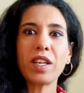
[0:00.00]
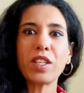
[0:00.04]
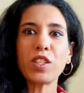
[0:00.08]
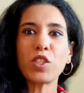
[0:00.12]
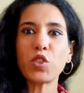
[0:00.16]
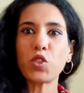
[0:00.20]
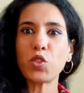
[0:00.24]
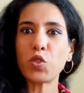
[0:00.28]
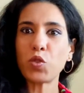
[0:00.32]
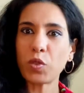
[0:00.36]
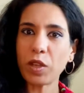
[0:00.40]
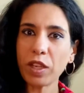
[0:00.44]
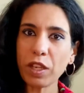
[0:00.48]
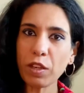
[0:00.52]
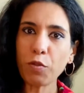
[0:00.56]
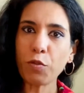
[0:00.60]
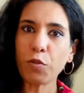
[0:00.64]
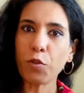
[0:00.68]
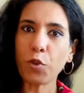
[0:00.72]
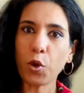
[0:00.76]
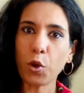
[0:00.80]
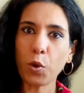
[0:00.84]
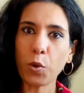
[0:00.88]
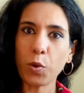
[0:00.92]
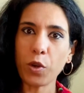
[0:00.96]

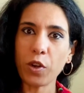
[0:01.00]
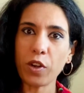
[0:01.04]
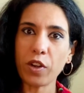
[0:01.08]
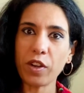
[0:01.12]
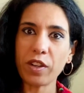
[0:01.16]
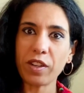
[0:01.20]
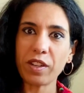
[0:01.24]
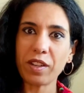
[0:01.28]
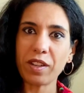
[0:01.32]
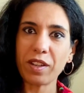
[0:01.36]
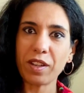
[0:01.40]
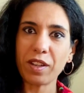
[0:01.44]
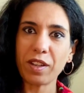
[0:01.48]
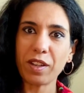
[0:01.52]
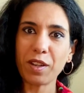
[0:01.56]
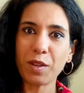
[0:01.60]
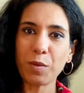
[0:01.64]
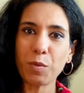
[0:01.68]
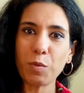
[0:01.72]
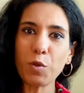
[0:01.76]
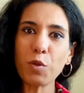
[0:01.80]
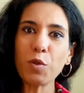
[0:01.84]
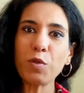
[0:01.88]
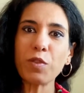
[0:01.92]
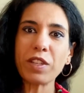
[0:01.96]
straightforward a
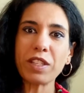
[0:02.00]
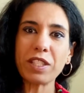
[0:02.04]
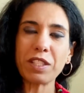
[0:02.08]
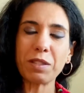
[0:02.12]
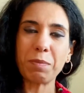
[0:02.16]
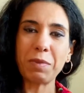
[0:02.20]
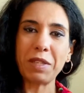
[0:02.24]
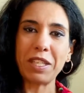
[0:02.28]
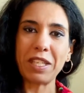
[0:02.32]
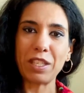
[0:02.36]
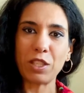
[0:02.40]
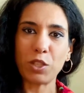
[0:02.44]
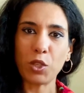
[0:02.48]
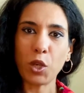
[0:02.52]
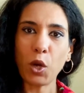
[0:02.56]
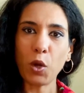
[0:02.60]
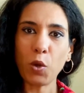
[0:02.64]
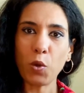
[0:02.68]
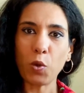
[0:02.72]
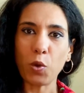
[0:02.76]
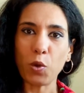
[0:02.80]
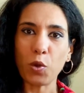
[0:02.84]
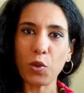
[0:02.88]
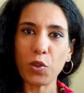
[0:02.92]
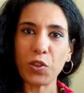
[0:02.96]
movie is being
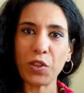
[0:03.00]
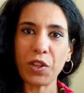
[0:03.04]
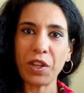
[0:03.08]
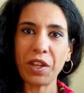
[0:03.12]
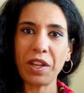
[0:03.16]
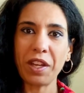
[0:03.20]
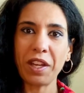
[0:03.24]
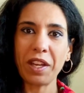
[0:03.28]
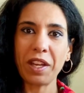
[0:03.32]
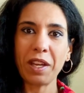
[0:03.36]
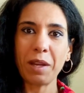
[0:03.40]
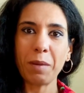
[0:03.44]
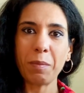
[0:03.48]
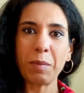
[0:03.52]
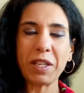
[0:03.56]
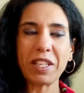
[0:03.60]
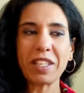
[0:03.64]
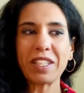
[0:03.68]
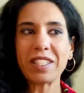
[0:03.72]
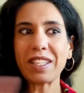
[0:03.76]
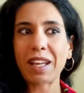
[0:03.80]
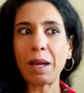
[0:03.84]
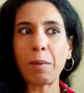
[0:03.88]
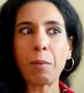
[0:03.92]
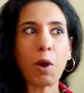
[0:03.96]
told,
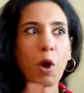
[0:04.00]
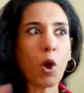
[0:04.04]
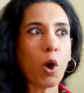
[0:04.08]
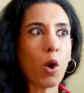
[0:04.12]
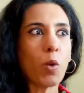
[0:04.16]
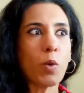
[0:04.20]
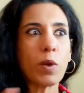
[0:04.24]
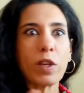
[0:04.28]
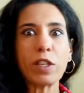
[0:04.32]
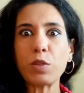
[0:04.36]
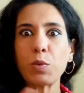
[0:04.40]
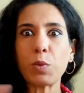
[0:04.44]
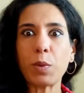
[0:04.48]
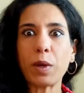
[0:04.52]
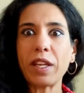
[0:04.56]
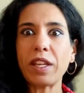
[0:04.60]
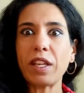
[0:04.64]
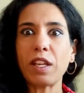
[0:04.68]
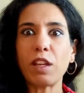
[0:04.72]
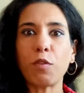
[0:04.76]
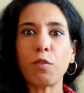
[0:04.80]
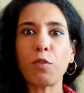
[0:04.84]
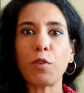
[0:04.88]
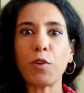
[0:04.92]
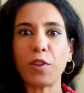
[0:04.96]
because I'm always
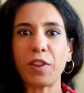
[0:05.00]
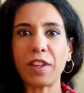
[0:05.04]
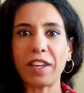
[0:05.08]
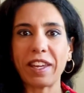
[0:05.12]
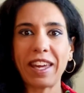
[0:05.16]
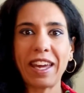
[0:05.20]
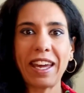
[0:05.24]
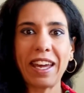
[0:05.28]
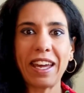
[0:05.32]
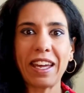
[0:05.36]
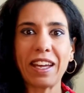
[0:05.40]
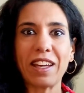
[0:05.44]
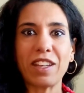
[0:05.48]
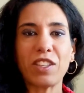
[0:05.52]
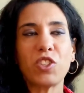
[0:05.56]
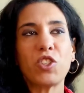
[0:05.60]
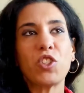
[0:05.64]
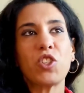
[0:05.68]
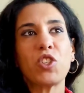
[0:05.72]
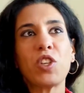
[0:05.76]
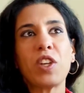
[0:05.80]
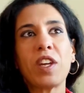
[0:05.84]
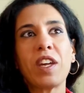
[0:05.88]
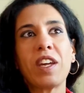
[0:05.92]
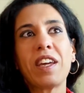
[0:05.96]
waiting for the
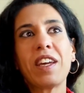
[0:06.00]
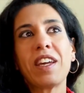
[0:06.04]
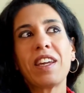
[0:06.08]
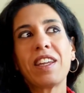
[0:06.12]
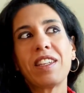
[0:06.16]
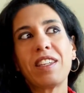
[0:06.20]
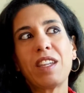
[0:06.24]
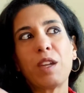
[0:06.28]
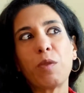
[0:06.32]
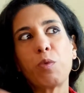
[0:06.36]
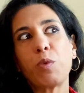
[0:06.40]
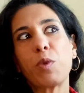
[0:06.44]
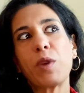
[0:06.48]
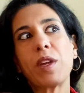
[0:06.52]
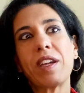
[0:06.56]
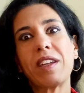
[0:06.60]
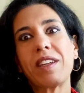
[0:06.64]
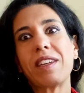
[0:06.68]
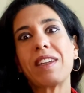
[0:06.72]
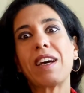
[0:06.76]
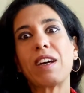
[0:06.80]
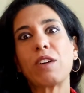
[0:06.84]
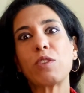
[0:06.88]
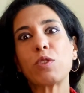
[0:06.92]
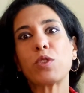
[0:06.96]
catch that we are
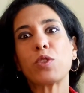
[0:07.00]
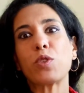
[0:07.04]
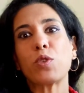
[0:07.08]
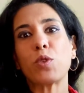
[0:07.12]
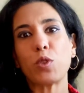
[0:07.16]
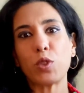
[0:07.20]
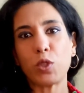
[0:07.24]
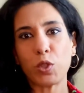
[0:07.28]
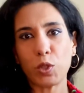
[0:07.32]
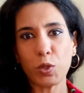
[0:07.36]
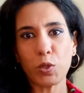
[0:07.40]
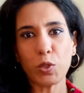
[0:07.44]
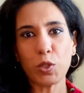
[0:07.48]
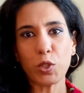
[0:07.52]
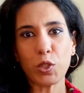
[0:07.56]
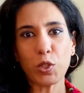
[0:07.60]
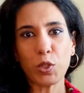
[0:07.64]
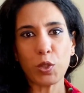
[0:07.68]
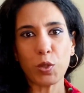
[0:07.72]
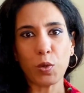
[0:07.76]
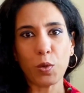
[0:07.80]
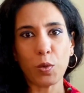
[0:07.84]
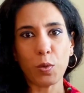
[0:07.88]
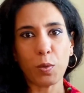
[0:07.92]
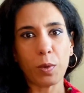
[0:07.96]
now so used
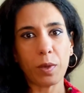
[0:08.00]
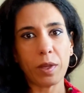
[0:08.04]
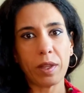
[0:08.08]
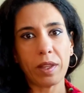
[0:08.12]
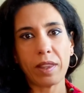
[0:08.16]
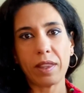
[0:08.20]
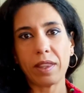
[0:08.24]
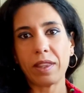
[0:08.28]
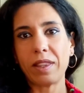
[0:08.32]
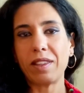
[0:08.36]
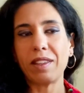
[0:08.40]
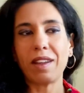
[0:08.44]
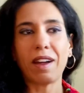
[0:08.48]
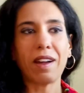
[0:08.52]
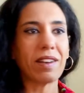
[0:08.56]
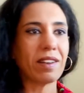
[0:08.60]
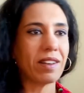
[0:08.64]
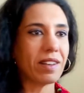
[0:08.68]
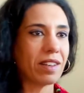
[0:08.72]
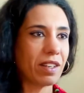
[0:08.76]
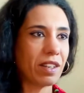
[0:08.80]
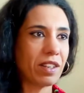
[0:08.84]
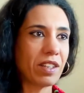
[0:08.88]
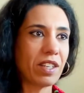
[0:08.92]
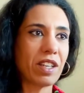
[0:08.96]
to with
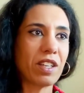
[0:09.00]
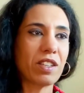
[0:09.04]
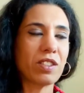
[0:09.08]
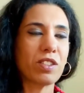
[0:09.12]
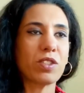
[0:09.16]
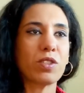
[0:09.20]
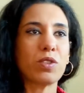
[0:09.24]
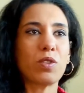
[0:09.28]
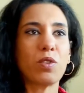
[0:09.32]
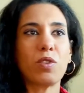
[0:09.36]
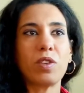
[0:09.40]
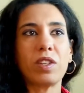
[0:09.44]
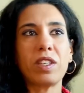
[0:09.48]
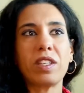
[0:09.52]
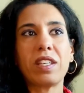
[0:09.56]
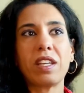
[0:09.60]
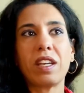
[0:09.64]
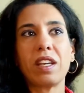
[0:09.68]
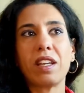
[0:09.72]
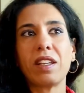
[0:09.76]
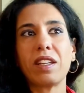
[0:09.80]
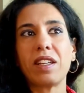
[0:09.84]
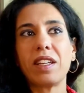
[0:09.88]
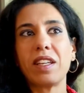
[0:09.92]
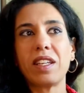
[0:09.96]
nonlinear
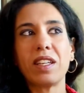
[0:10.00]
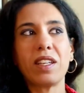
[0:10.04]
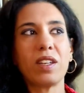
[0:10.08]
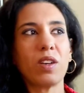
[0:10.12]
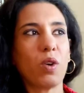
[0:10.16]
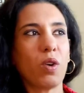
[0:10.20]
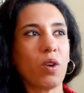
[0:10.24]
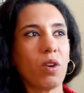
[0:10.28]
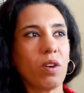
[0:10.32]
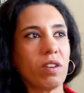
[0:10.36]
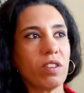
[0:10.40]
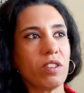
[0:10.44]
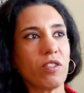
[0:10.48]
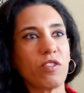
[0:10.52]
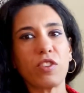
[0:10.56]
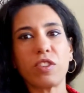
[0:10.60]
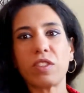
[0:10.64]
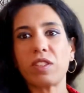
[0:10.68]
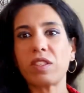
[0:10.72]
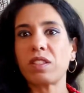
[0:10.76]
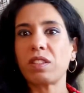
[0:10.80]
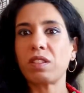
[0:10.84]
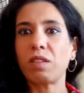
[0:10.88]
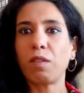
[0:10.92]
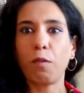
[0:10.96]
storytelling or
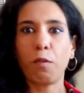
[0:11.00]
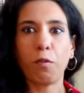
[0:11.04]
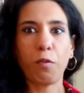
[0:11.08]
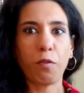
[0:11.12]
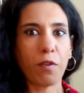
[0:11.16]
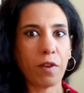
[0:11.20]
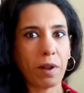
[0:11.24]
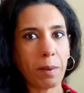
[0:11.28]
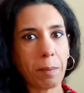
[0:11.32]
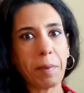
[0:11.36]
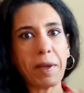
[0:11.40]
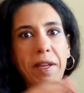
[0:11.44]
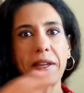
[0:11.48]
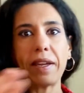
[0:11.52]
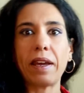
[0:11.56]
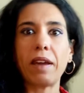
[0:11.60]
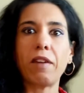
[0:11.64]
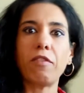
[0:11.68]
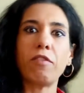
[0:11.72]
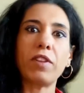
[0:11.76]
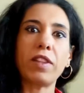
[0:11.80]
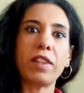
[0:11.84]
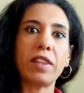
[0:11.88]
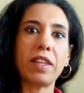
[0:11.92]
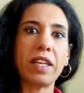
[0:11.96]
just flipping
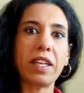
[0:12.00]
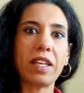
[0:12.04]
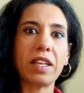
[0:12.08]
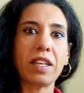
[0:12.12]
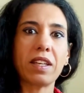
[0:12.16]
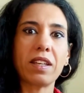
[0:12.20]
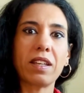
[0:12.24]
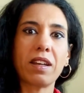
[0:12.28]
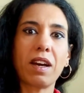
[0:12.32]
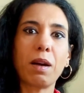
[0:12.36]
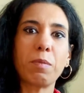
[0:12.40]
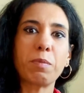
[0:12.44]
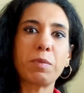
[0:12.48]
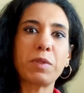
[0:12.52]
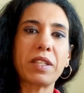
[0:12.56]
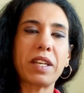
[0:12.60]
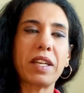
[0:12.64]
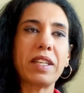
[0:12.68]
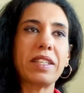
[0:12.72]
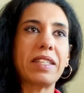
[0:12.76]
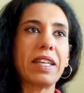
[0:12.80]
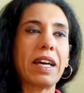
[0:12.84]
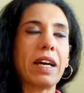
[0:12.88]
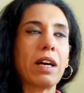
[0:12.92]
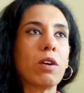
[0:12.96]
everything
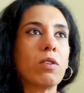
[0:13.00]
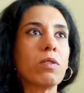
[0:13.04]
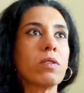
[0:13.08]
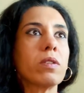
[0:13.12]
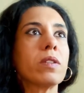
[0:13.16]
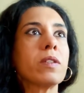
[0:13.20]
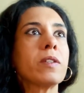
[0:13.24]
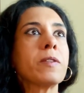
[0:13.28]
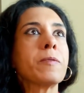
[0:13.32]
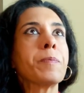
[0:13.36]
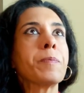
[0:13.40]
upside down.